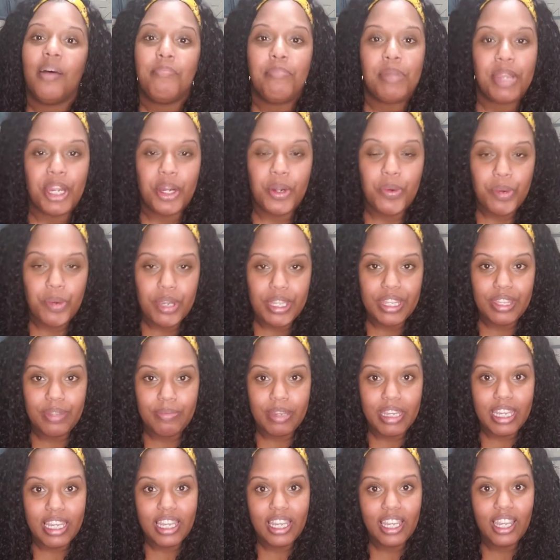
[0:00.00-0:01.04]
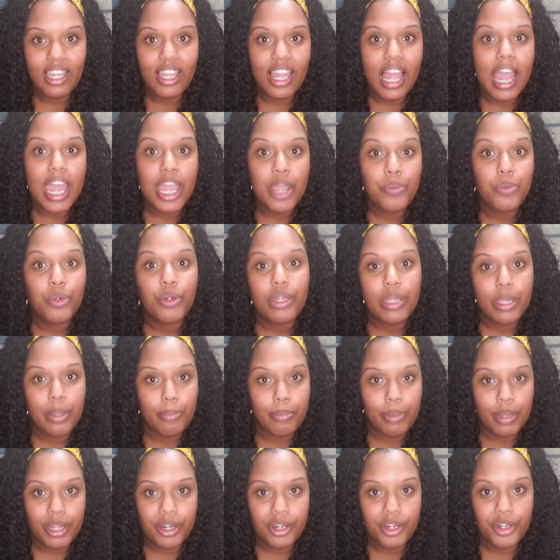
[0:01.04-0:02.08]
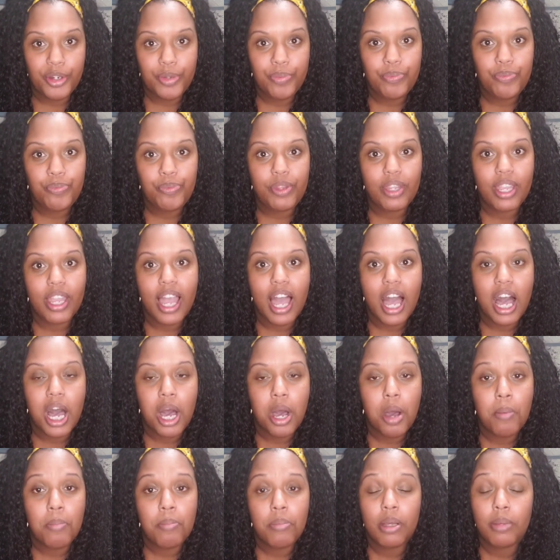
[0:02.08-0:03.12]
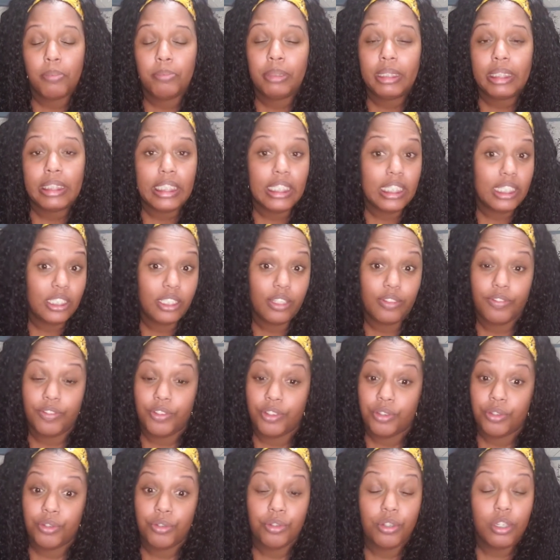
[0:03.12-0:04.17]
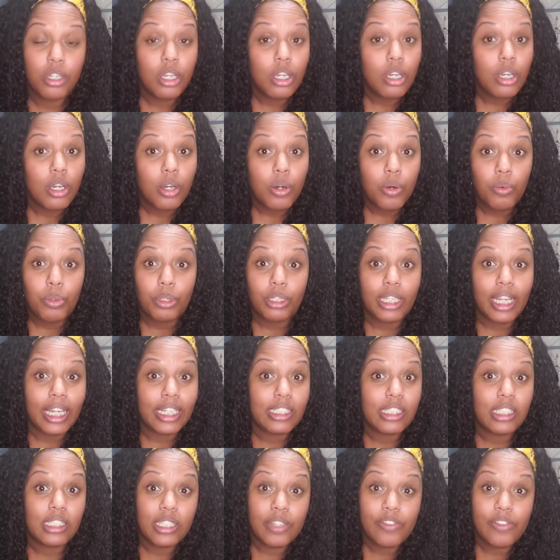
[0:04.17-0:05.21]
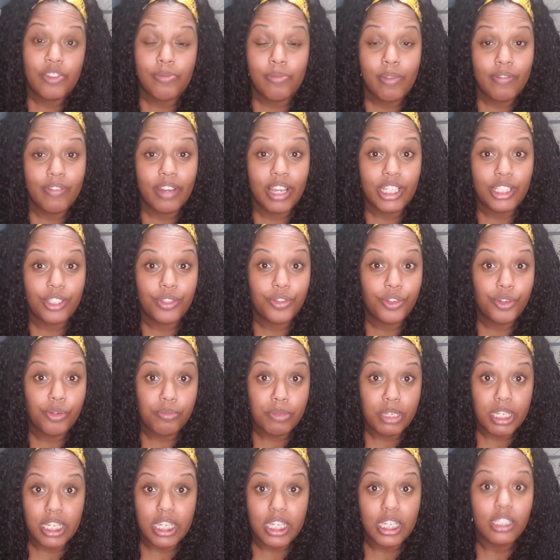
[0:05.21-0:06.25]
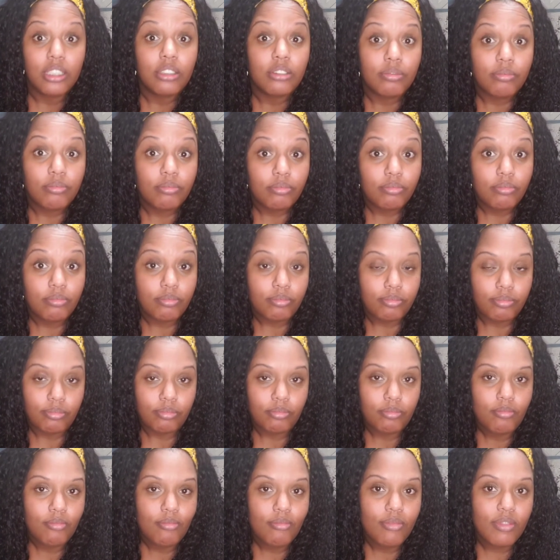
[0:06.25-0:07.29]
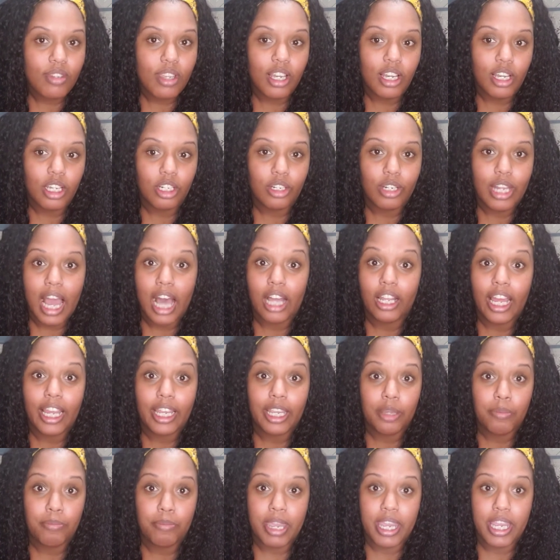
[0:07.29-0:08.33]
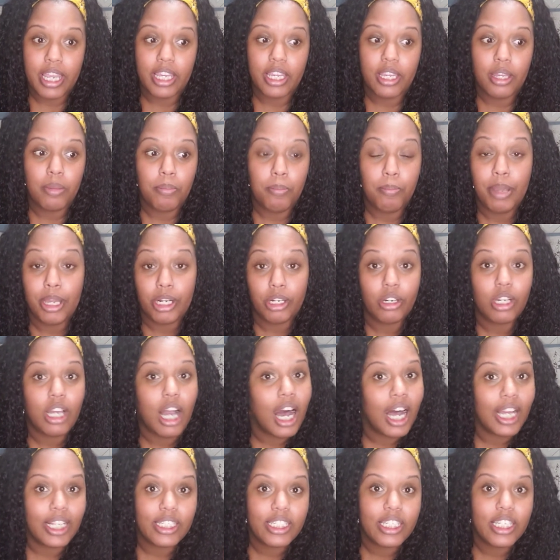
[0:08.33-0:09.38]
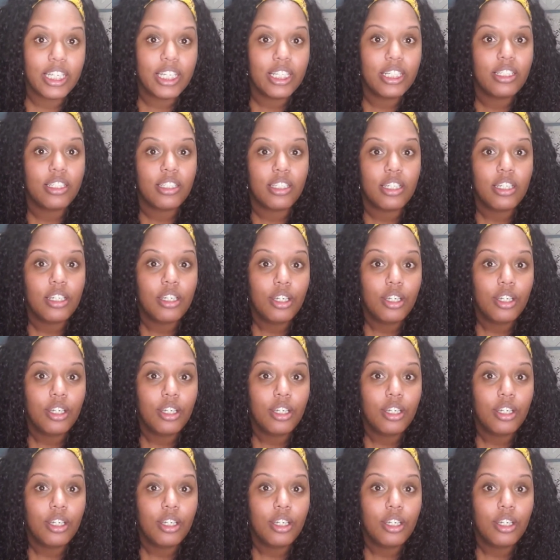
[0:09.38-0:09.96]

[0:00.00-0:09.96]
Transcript: bear with me. It will get better. Please, if you would like to leave some advice for me on how I can make better content